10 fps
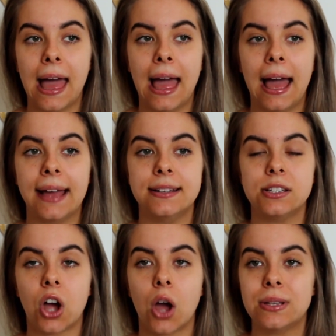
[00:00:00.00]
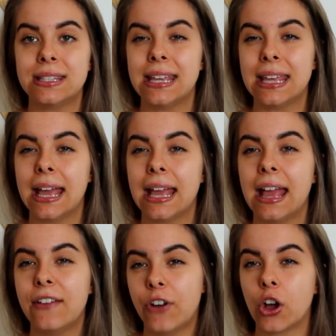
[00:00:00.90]
and I was thinking
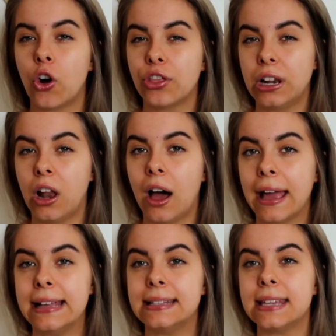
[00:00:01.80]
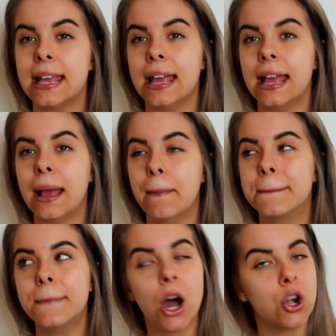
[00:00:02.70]
if I got the light, it
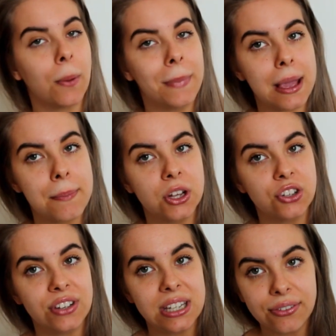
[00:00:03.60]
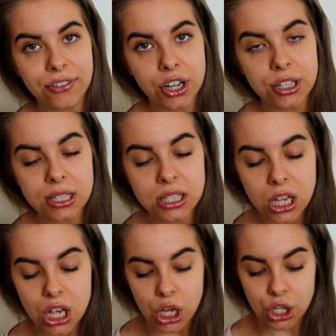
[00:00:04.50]
might not make much of a difference.
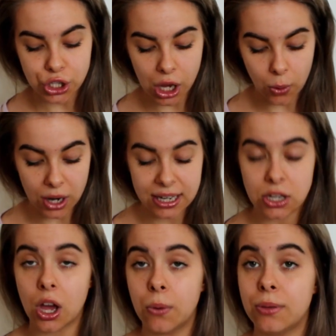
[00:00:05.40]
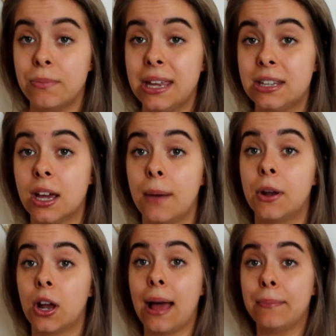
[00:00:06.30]
So I did go with the medium,
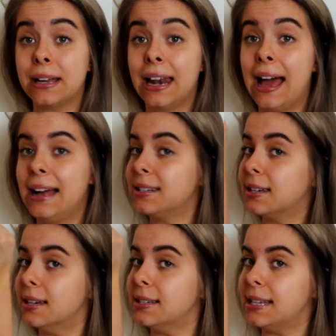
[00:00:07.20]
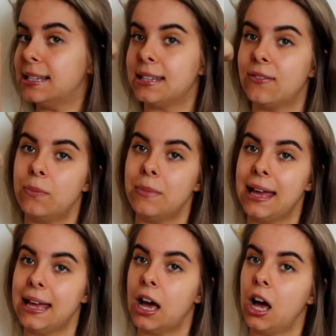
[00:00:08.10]
and I am glad because it's given
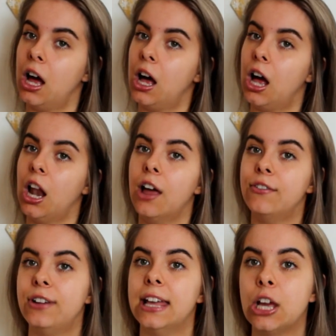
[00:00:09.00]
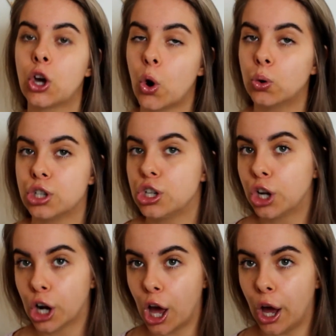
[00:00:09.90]
me a lovely golden
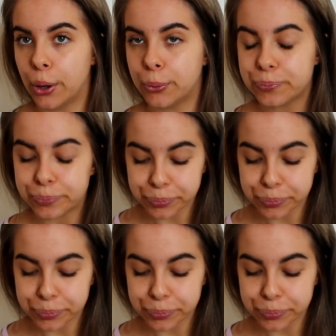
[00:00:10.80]
glow.